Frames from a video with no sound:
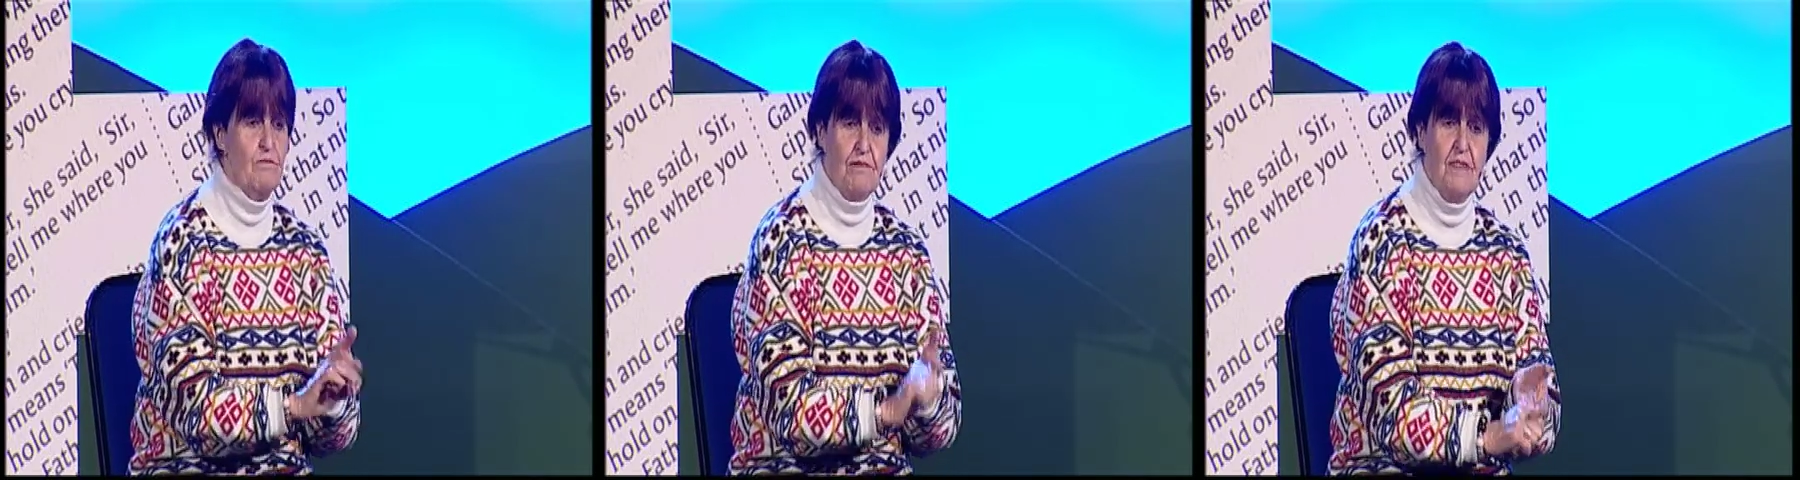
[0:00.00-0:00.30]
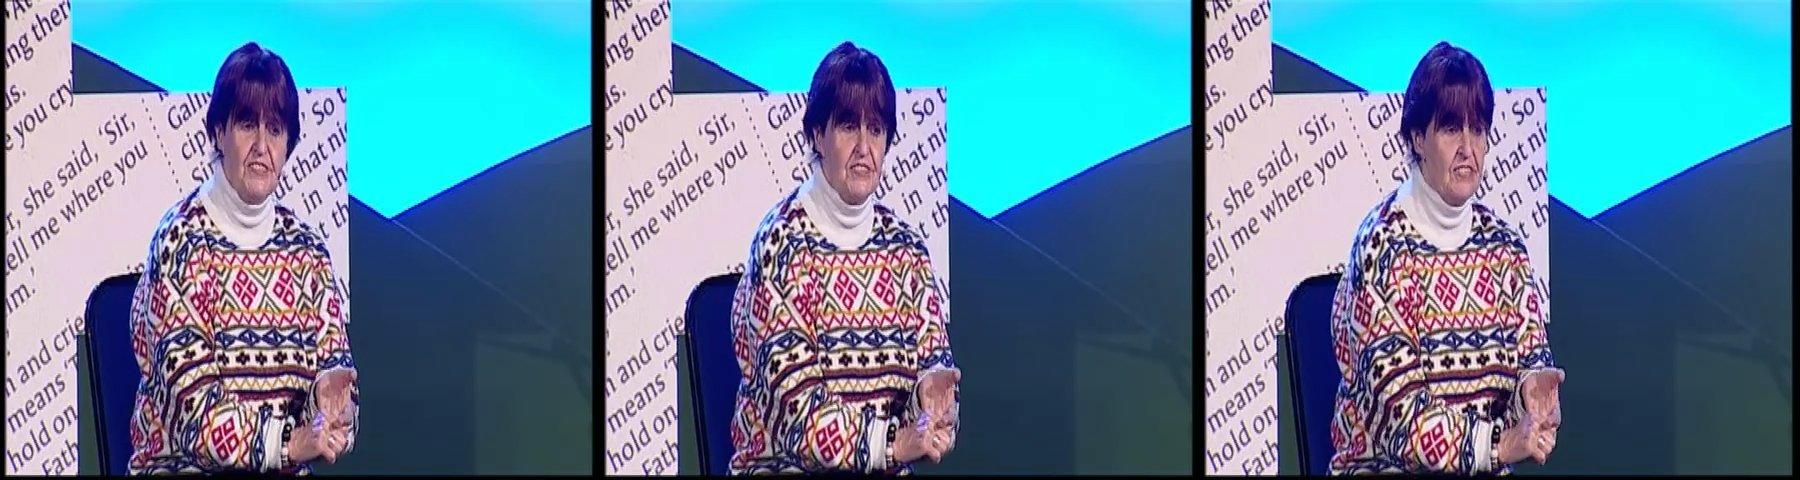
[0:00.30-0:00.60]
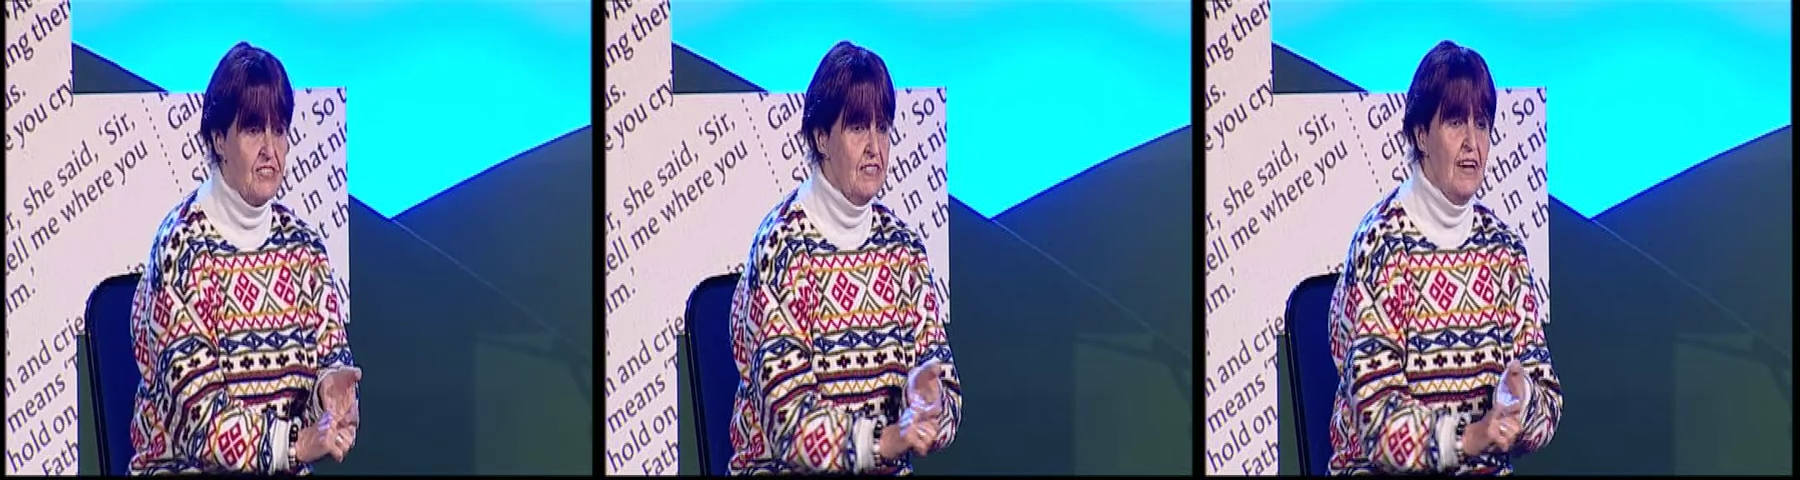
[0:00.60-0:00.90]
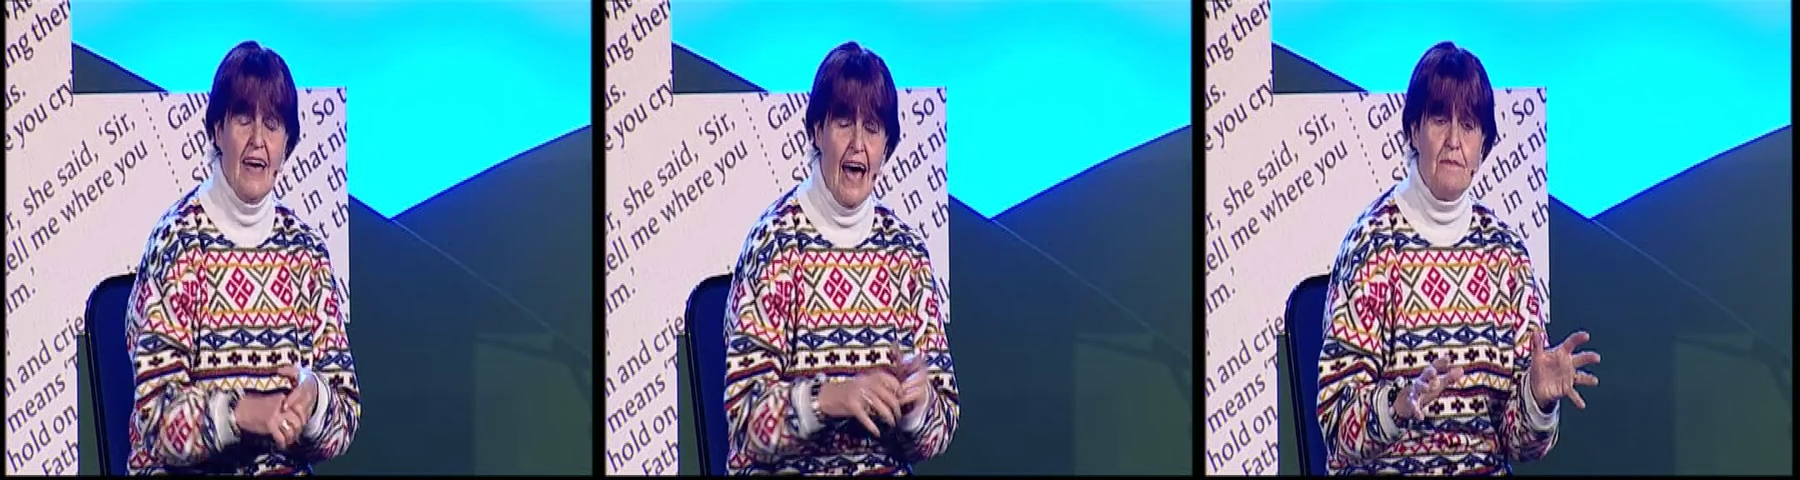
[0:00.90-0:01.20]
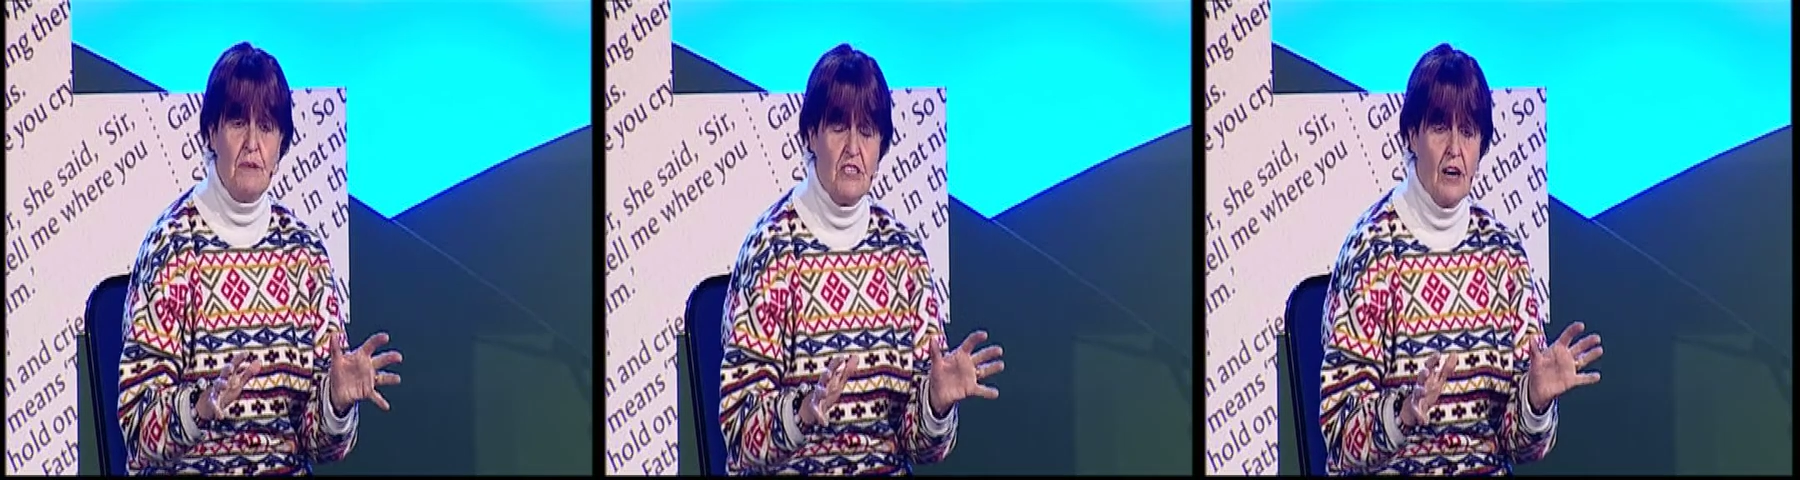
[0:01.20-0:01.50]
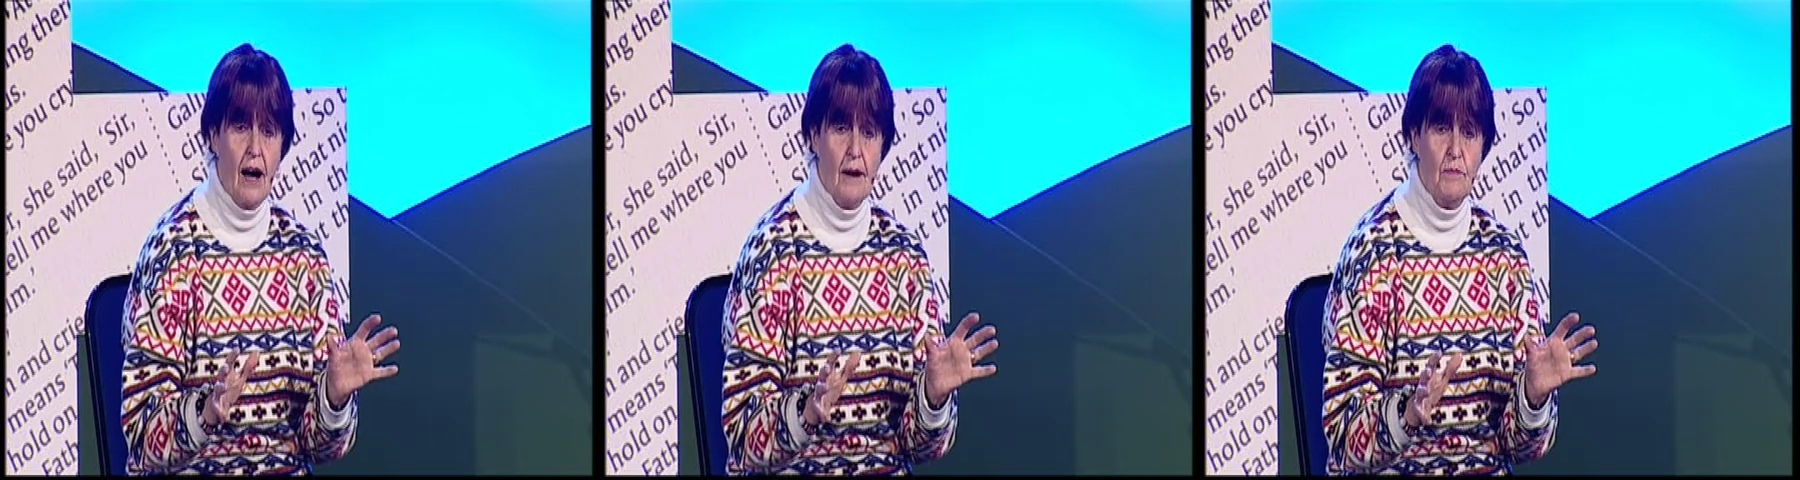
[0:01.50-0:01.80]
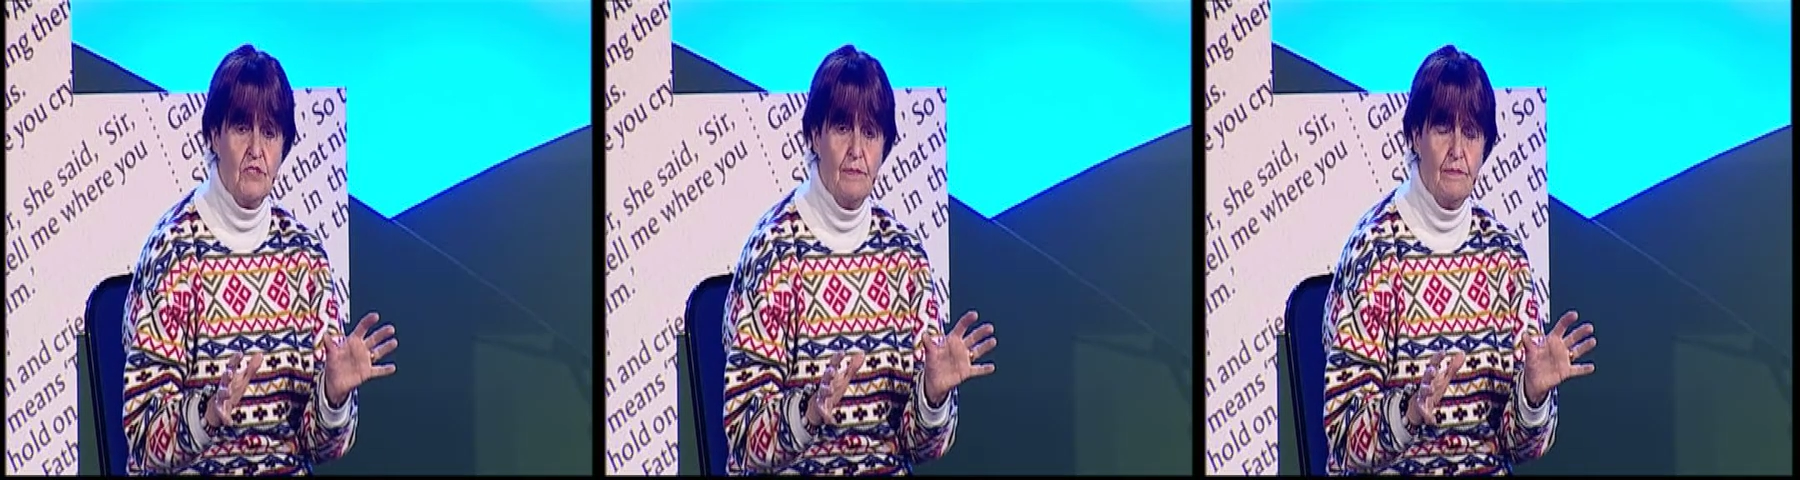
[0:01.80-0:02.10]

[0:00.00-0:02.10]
presents and happy times,